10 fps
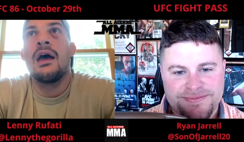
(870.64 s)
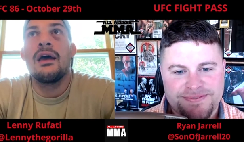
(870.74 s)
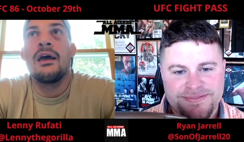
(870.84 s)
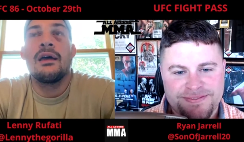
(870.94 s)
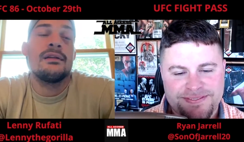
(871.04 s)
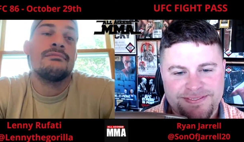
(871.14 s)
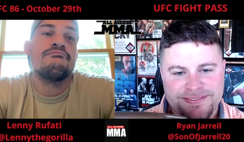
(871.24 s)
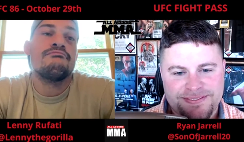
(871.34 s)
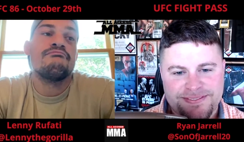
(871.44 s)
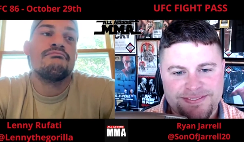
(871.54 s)

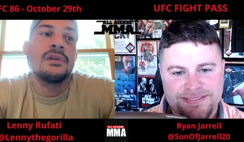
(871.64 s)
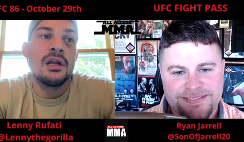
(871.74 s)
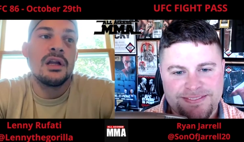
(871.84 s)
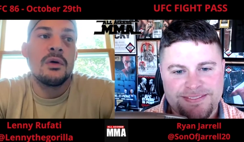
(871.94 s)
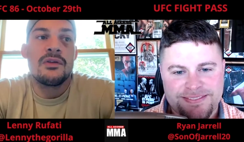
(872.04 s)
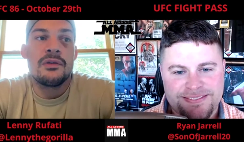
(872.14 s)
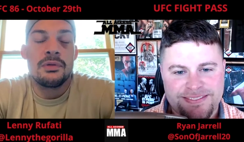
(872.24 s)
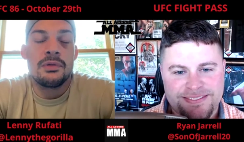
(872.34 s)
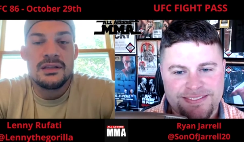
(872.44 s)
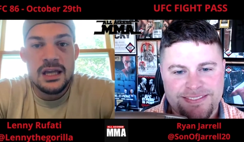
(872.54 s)
Speaker 1: and you know whatever
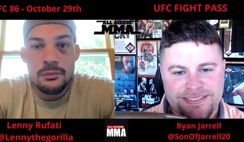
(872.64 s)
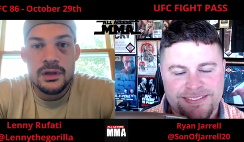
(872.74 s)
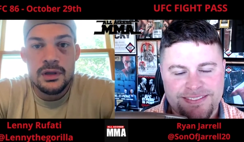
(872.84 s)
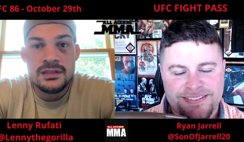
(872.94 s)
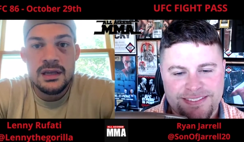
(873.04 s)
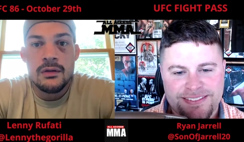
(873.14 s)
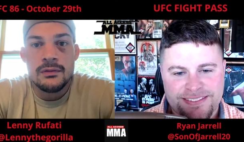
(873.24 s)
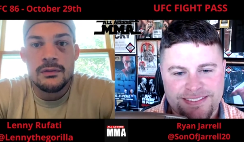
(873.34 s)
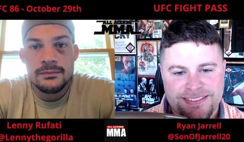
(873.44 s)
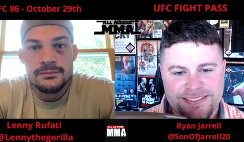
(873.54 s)
plays out plays
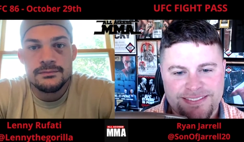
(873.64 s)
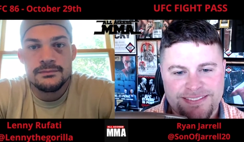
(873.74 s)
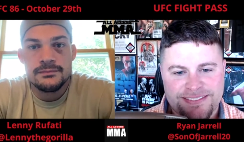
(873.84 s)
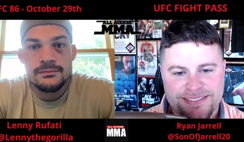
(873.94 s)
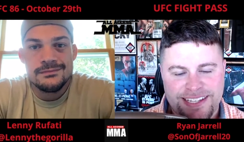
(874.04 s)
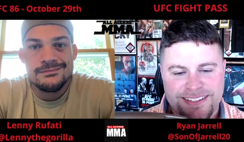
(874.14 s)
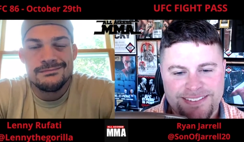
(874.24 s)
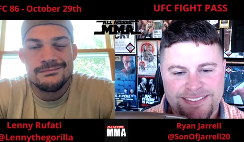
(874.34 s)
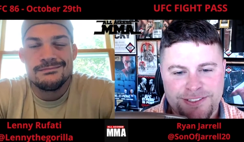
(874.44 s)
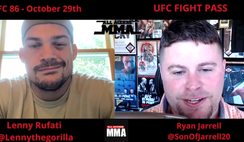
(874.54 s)
out.
Speaker 2: Yeah,
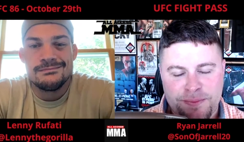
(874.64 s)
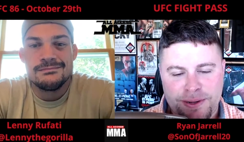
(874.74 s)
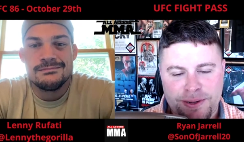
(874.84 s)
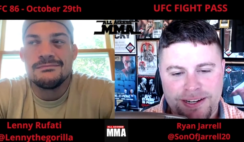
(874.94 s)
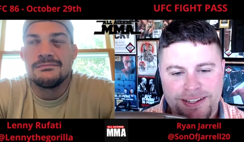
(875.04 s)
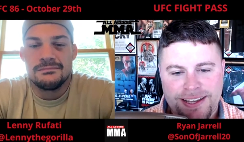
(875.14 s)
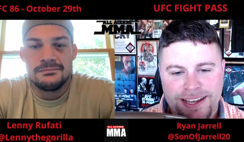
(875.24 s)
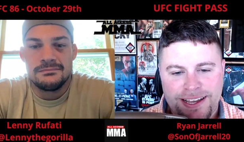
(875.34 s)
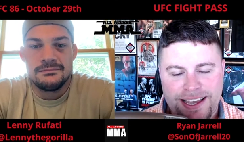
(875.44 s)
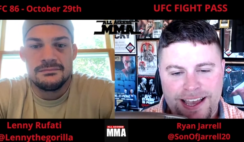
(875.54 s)
no doubt about it.
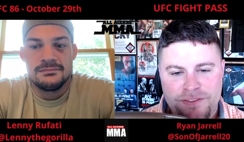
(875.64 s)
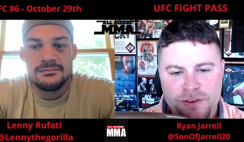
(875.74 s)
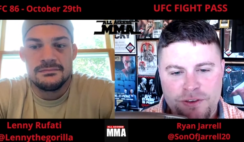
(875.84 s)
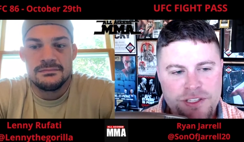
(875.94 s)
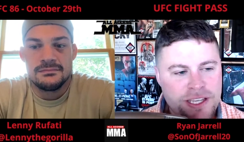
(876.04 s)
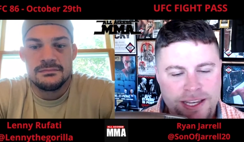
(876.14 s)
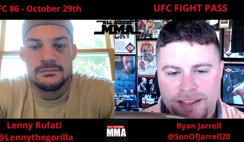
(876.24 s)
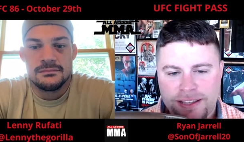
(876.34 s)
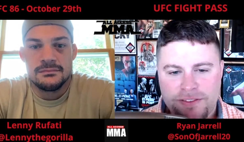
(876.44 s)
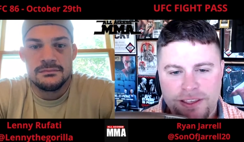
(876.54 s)
I, have you seen
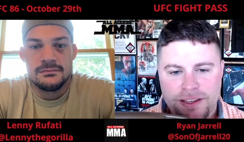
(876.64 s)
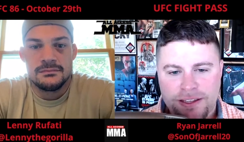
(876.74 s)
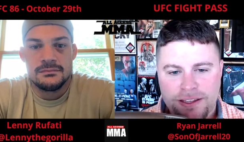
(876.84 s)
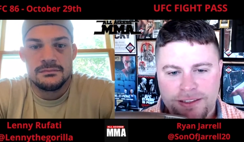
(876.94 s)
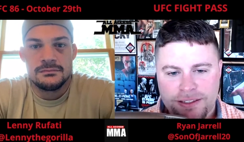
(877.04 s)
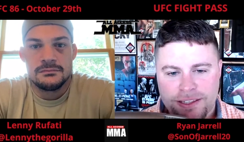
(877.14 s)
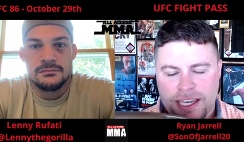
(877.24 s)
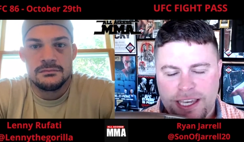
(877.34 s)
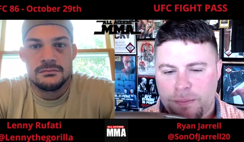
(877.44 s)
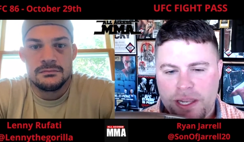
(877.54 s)
any of the, uh, the the
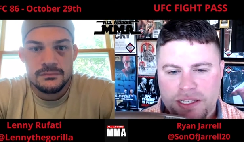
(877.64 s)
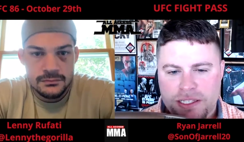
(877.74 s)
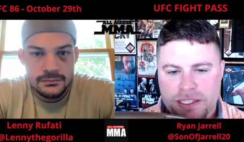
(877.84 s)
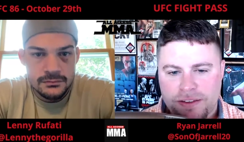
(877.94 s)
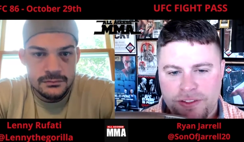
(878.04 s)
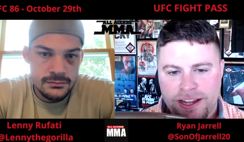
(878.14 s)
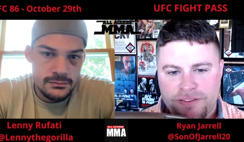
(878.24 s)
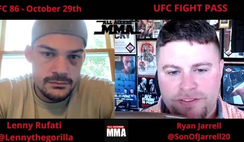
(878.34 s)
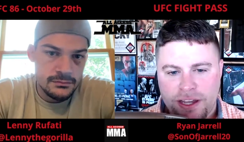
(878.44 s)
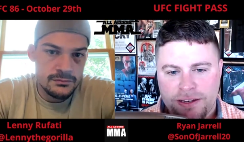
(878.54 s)
comedic stuff that
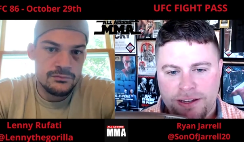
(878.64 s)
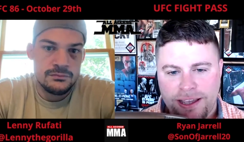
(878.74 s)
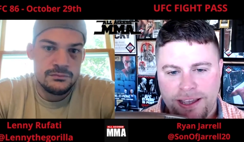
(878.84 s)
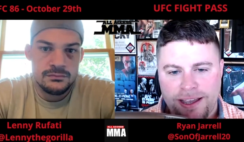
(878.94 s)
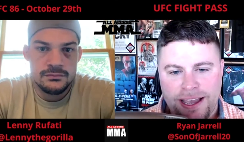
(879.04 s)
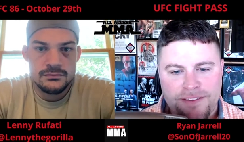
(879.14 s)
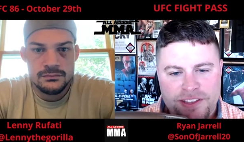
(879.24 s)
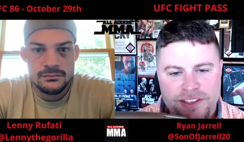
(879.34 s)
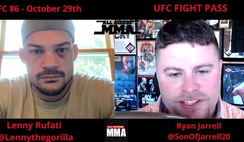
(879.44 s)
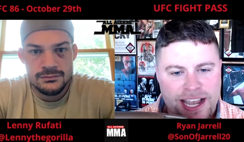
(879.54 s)
I've done? I, I have
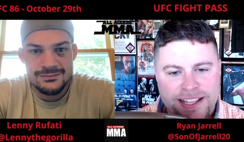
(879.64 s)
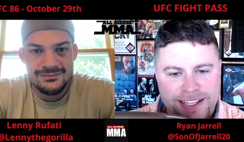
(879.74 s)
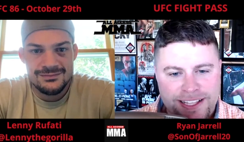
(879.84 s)
this side